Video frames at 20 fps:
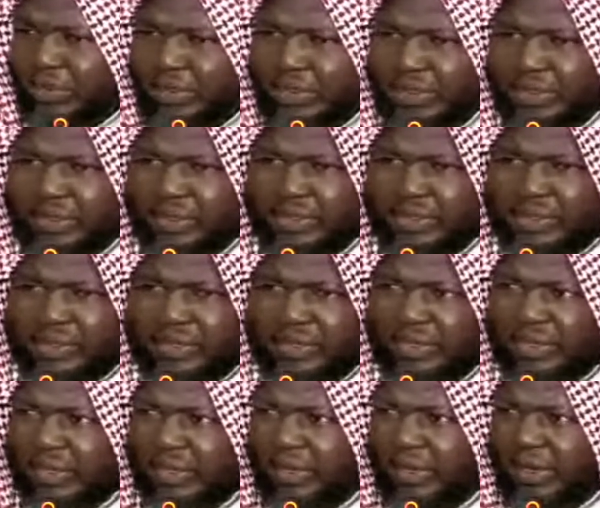
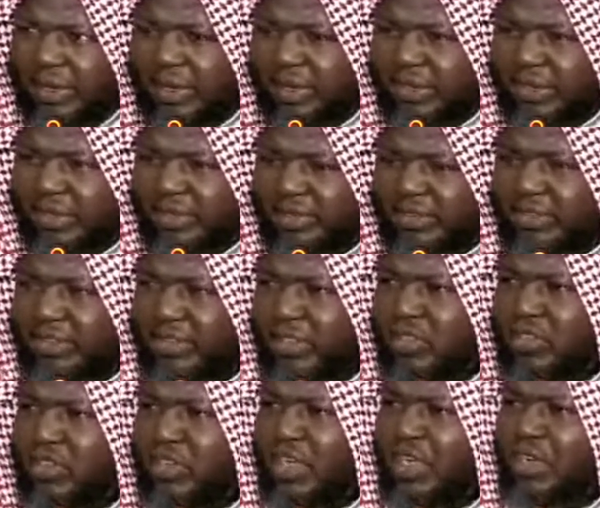this
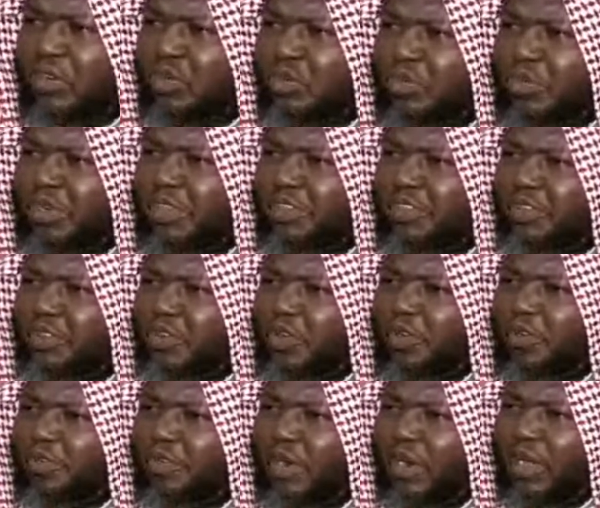thing, right to Ministry
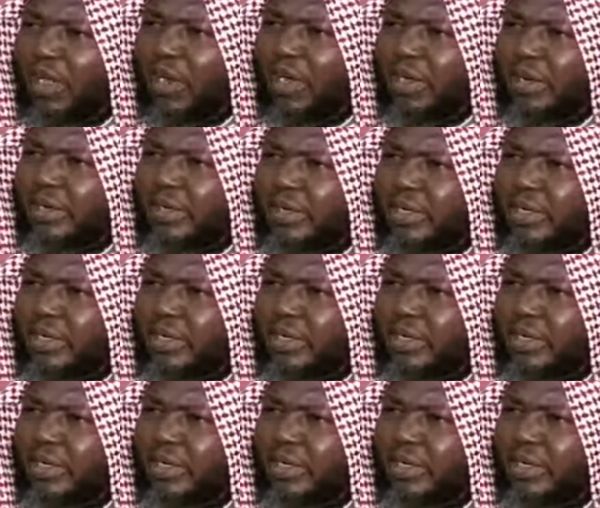of Land and